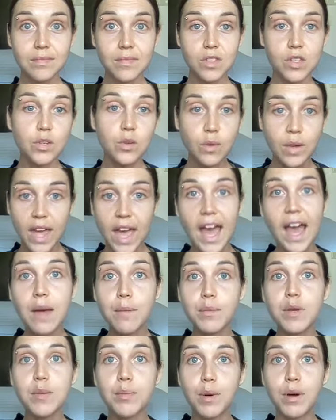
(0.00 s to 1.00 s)
you can't
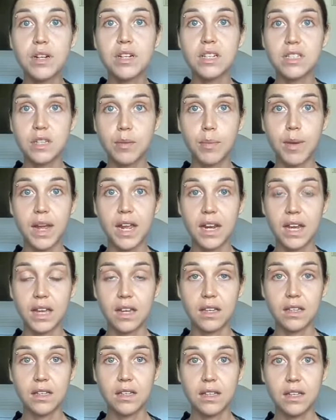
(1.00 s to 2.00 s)
be participating
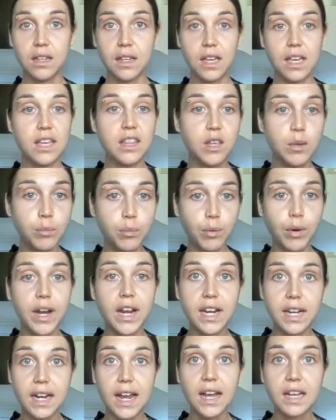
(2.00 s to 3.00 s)
in the
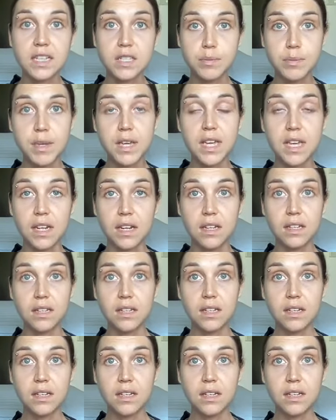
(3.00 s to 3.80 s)
breakneck speed